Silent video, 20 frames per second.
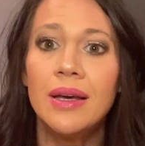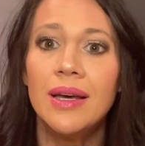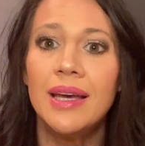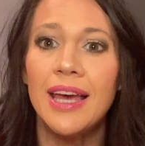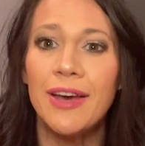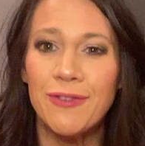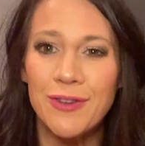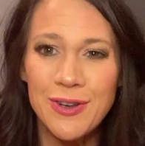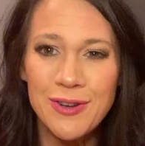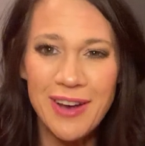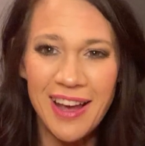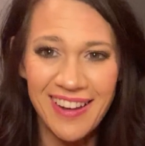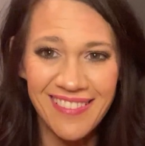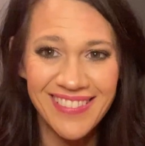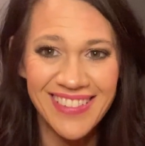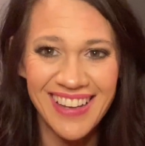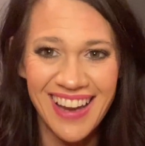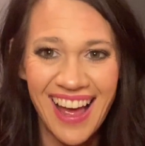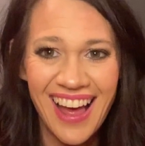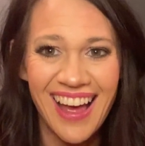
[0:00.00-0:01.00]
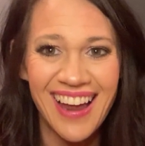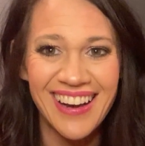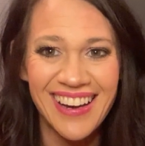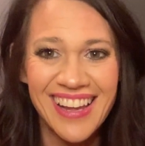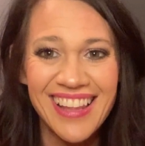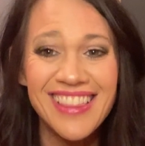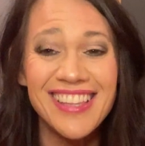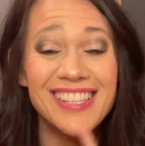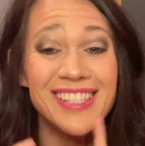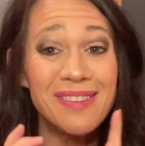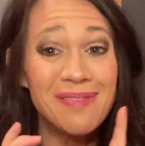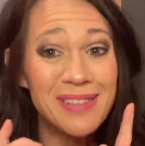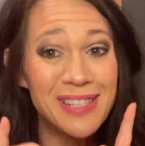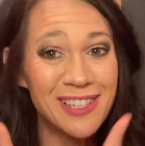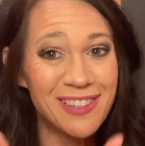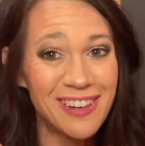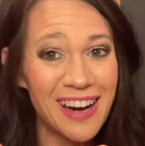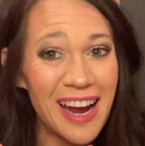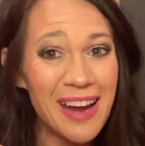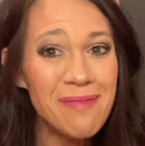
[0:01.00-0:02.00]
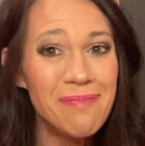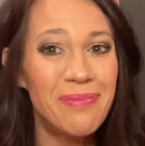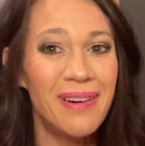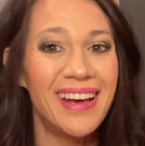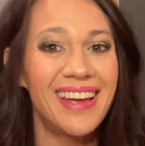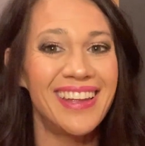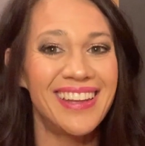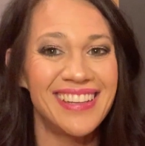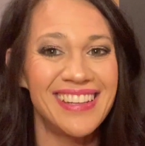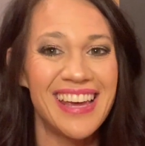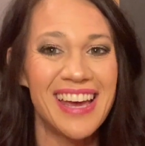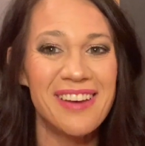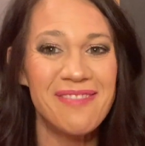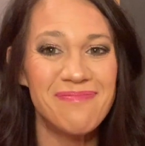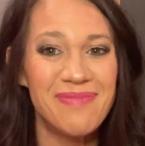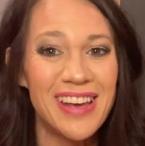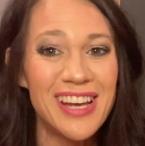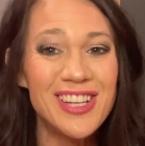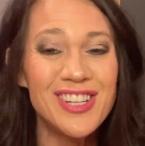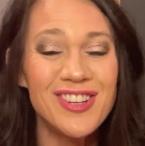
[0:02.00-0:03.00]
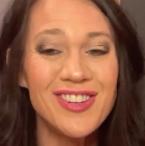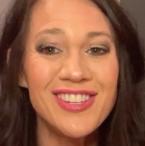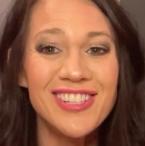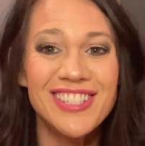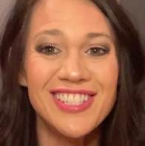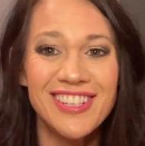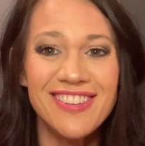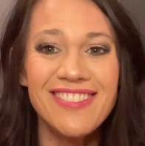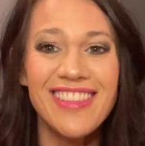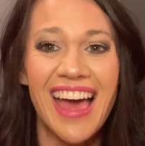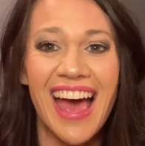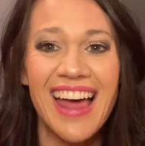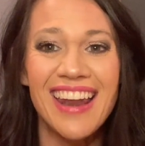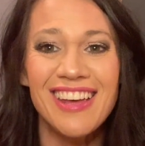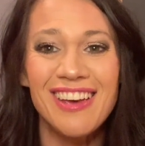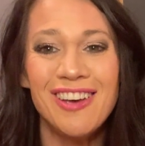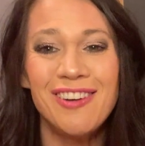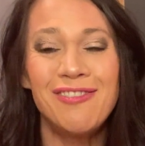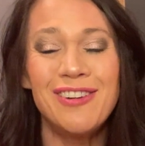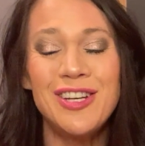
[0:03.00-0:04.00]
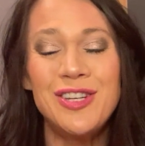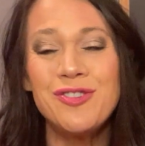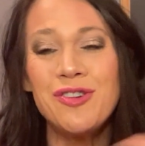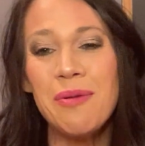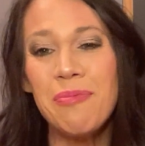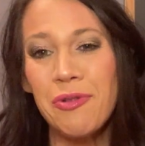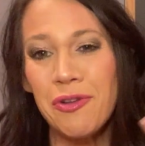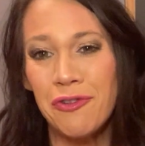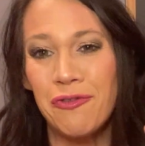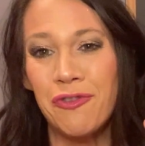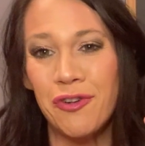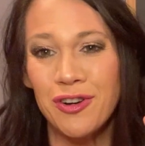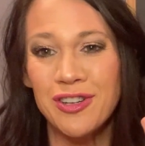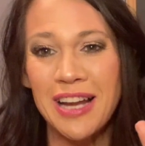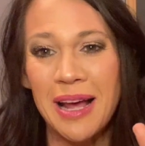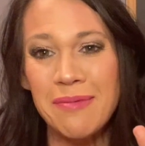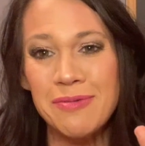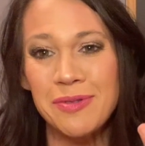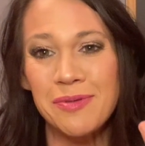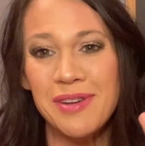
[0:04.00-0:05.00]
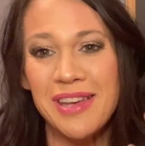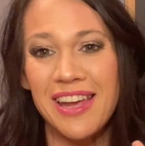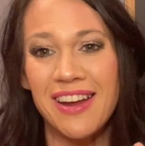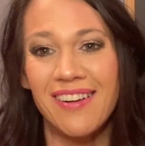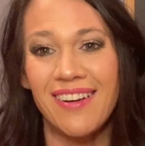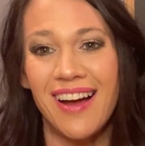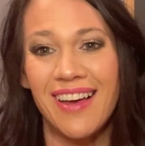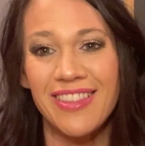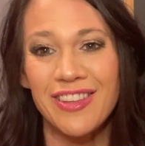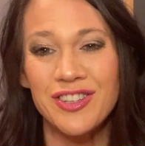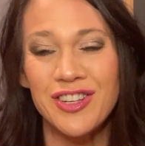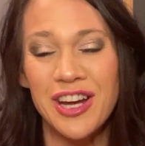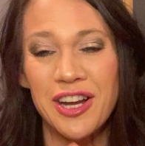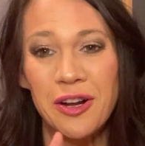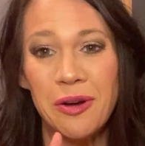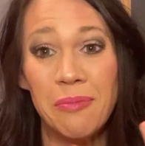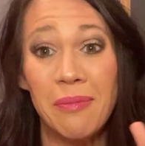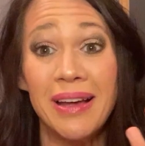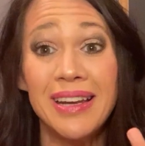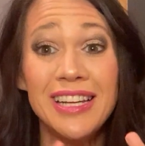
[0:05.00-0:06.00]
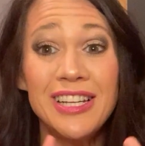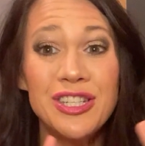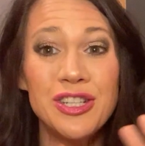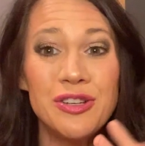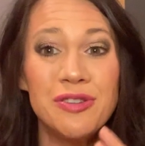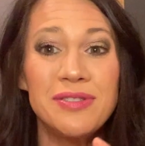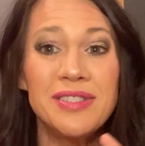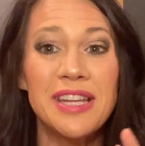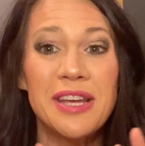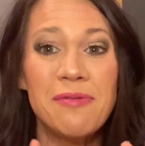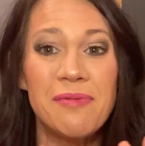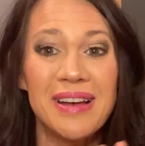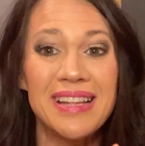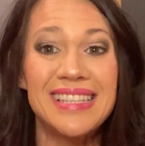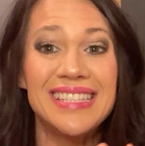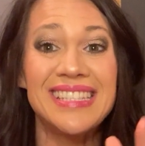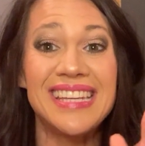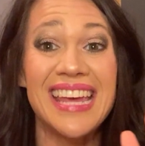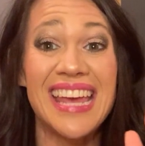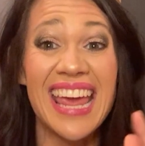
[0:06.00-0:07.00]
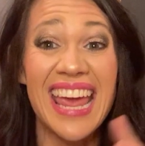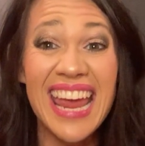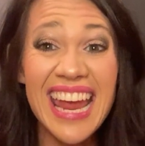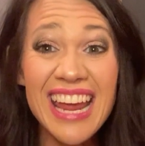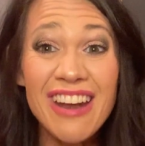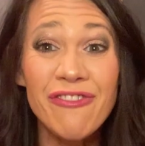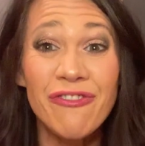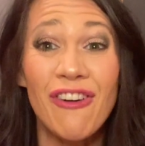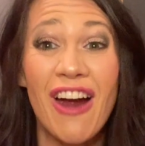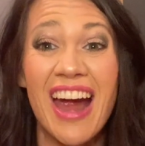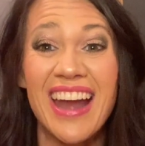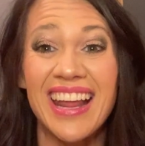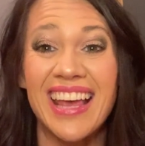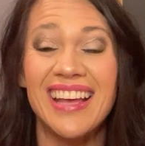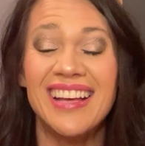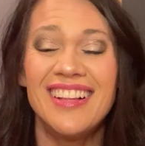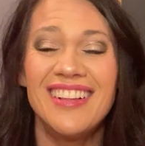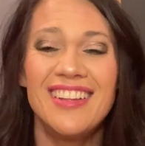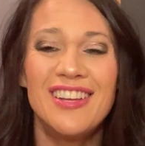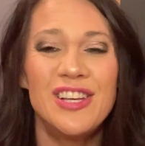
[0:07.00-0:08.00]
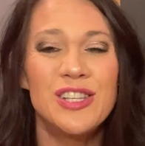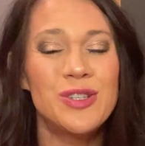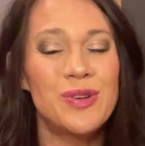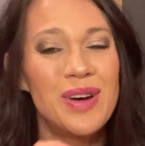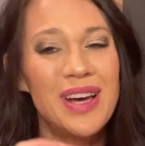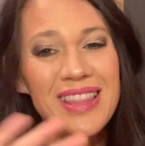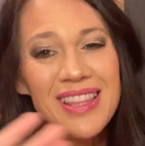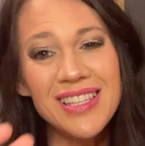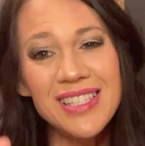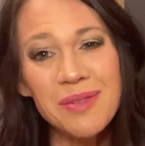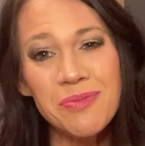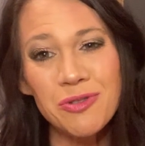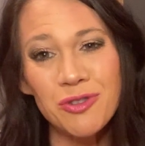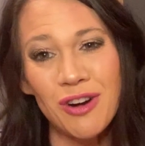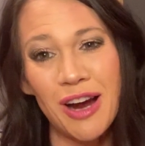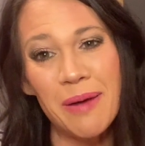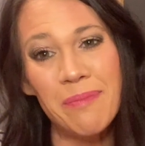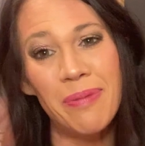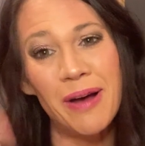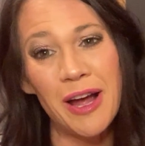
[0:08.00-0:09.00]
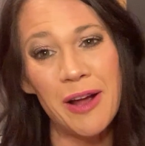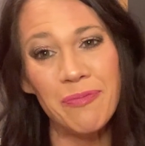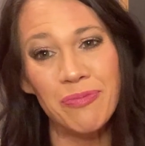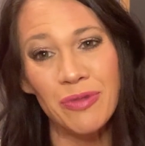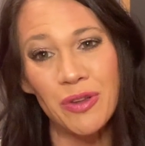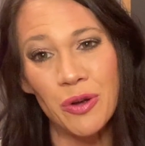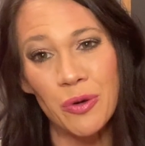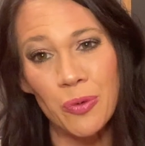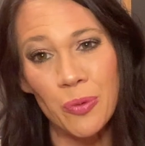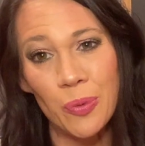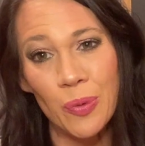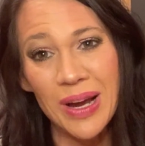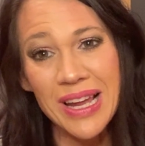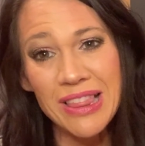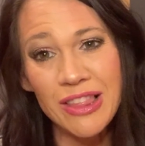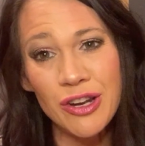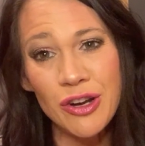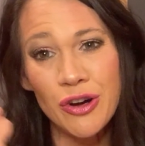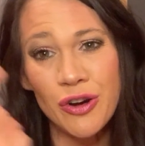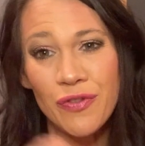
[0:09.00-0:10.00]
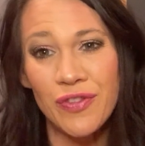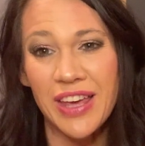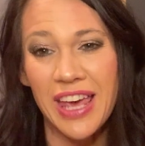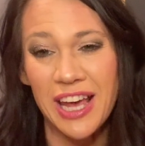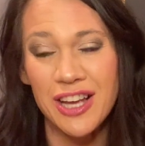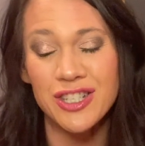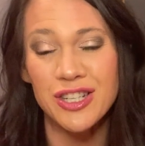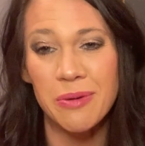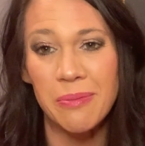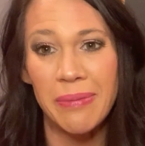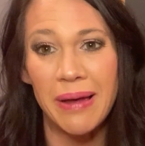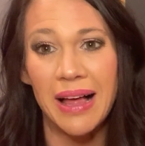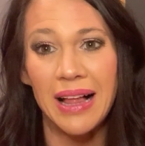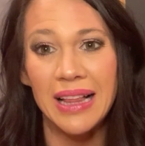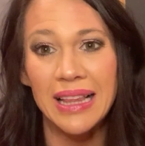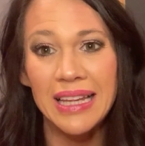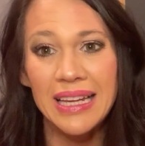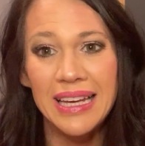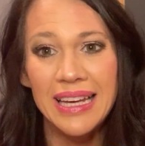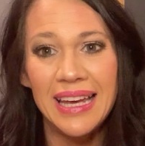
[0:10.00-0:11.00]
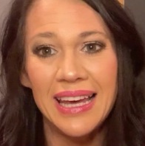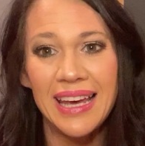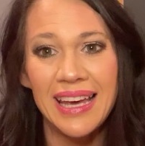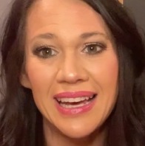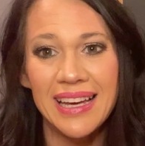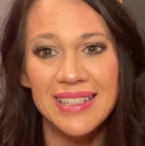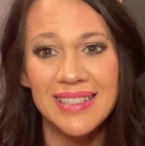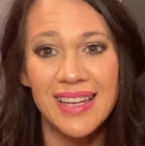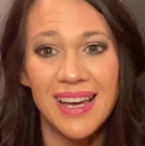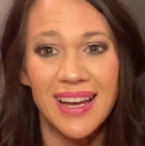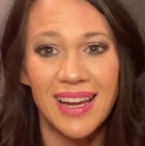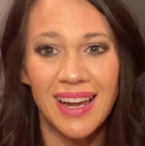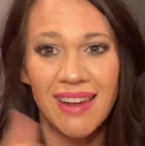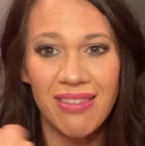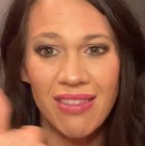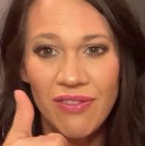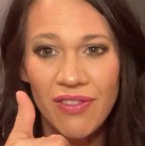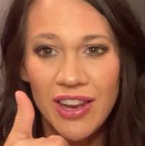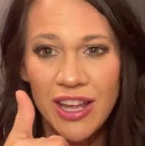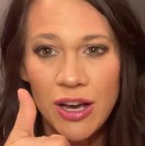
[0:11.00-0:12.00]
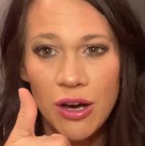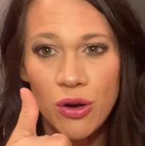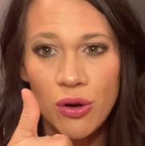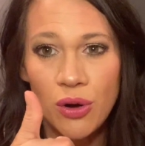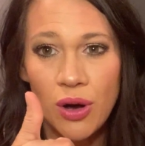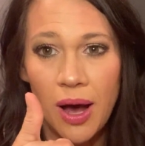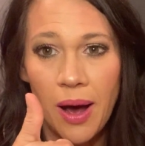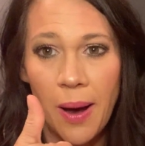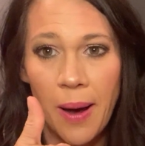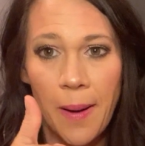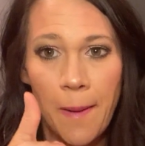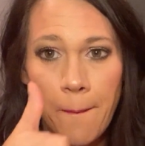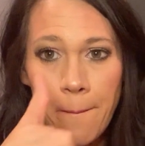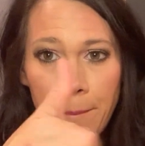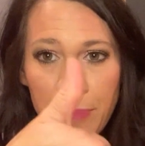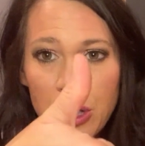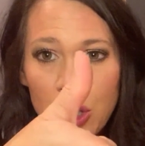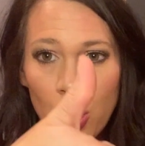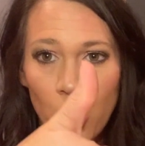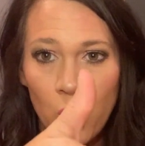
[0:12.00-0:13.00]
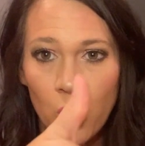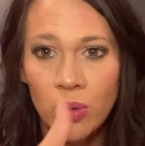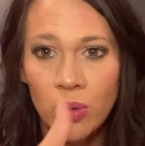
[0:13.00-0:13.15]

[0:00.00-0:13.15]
If you have not hit the subscribe button yet, make sure to do that. We do upload four times a week here on the channel, Monday, Tuesday, Wednesday, and Friday. So hit the subscribe button, ring the notification bell, and uh, get the video, uh, pew,